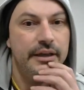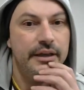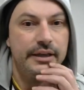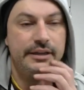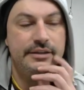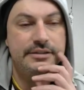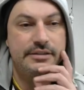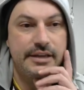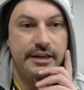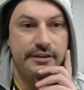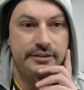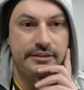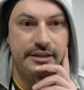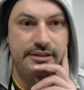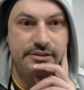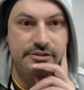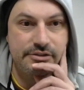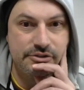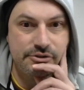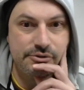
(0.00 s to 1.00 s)
is get
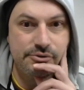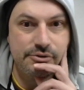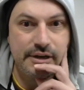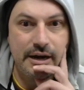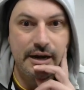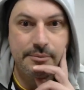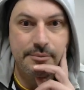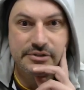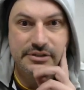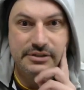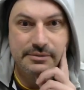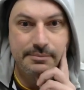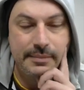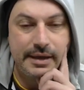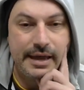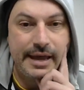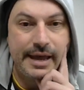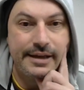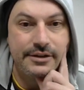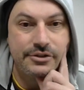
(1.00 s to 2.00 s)
these two cameras to
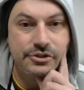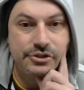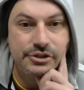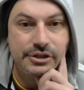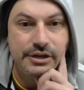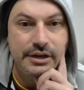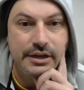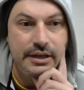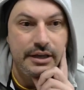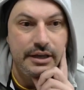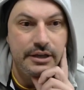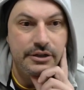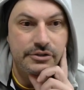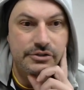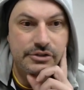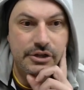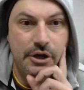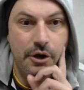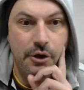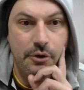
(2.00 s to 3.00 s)
match.
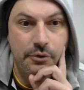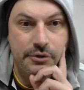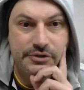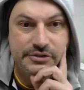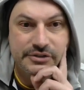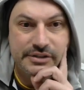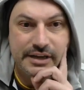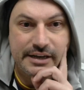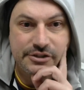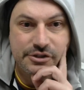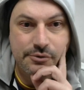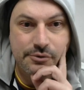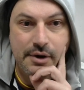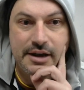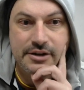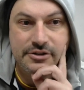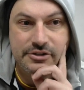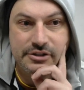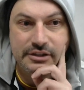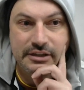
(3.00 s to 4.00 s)
So the
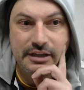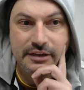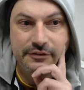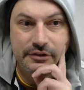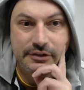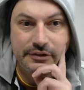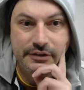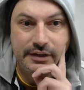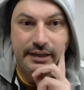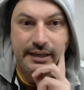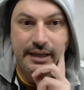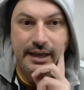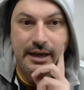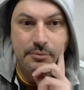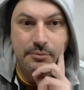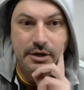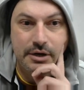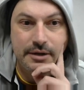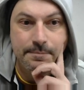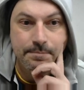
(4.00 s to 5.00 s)
saturation level in the
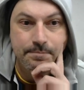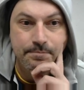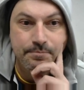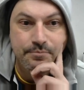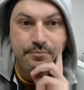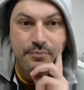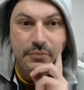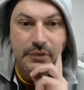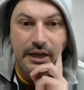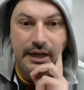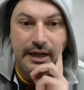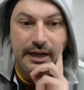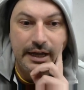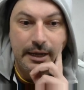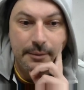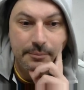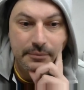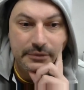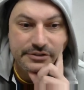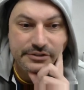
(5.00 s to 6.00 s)
camera,
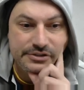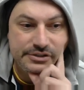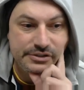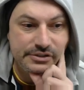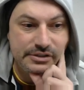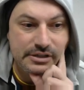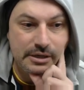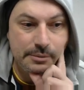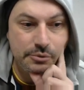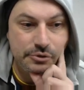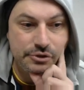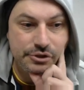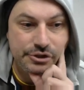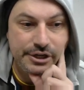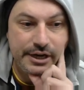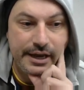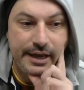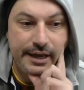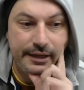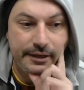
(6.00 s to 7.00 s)
let's just double
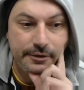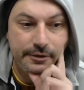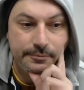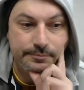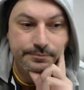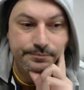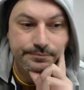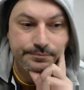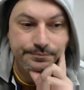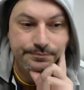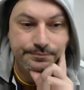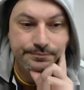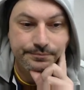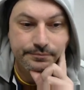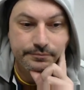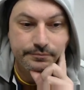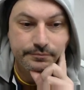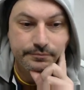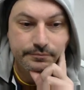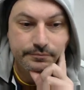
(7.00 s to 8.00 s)
check.
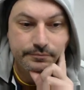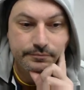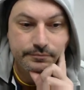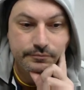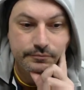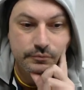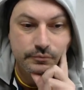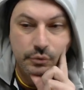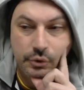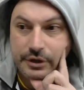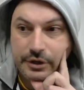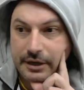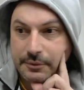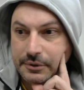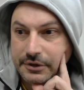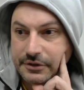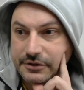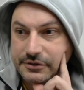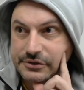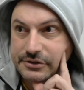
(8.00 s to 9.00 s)
We'll get
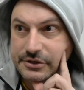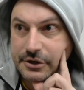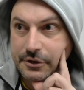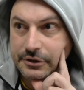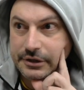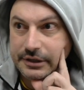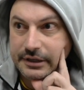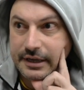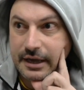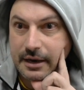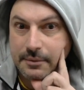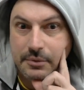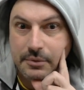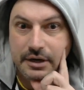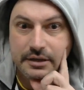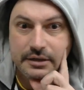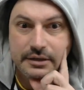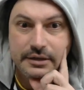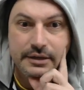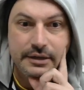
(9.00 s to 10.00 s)
rid of the Sony
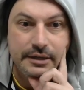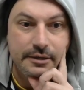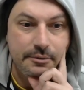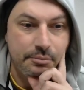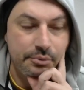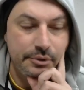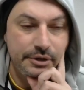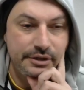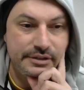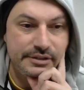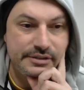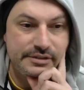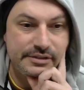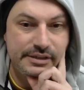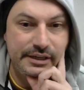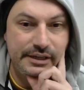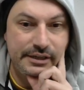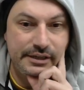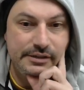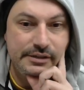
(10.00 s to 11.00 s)
camera, bring this
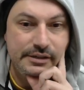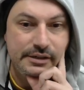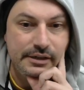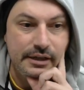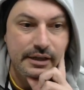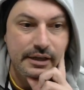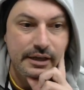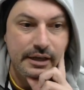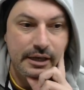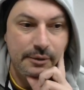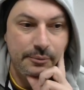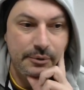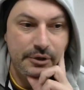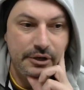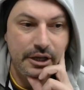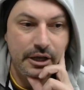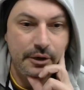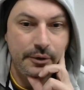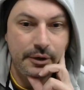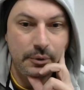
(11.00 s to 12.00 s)
in, and we're
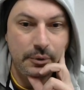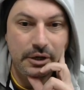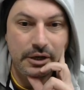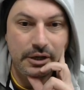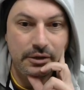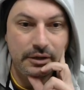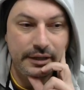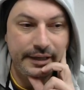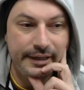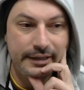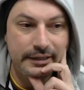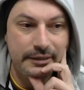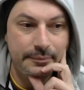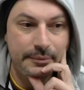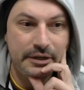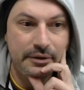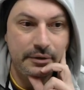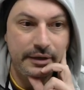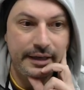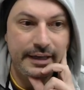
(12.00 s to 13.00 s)
going, well, hang on a
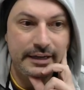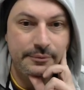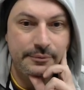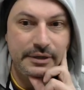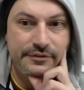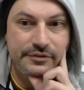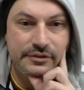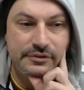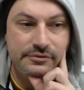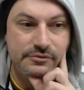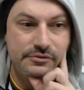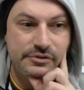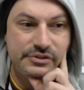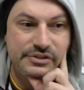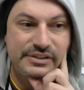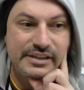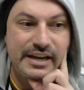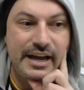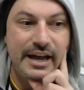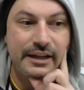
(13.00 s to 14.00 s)
minute, how do we even
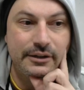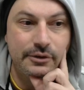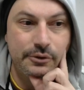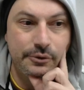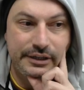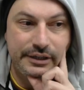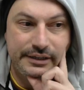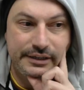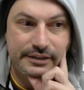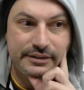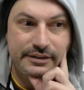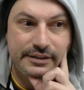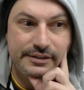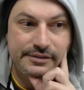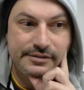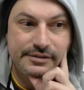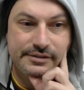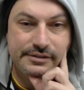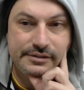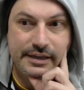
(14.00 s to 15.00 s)
start looking at
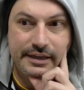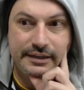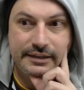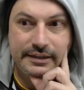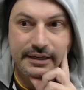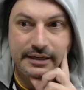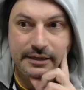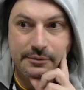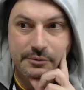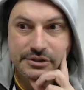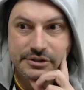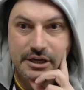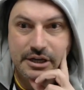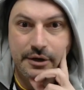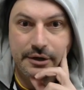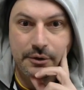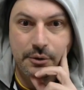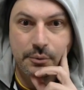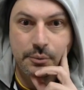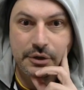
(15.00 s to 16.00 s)
this and getting what's
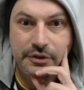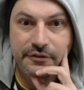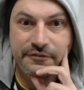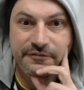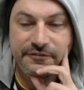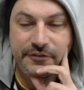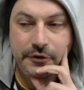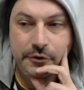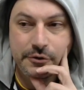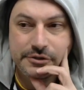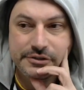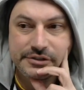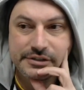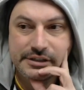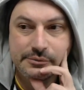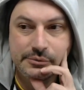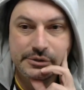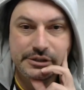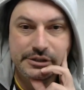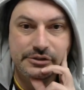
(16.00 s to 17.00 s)
going on? Well, the first
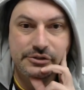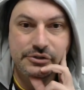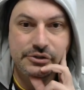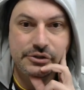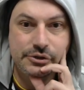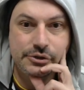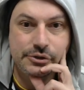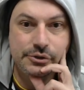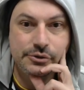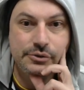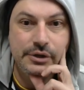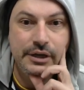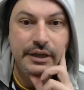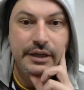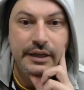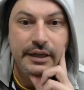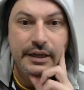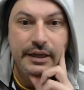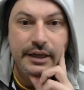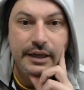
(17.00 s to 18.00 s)
thing we can do
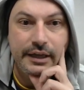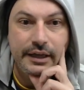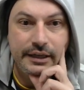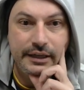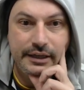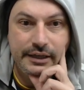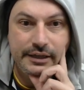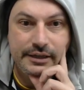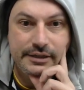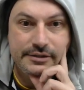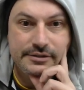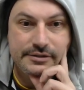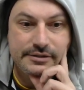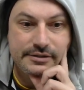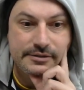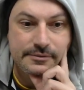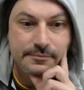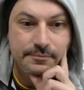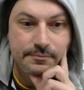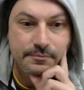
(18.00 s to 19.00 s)

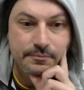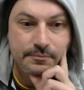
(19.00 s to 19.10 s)
is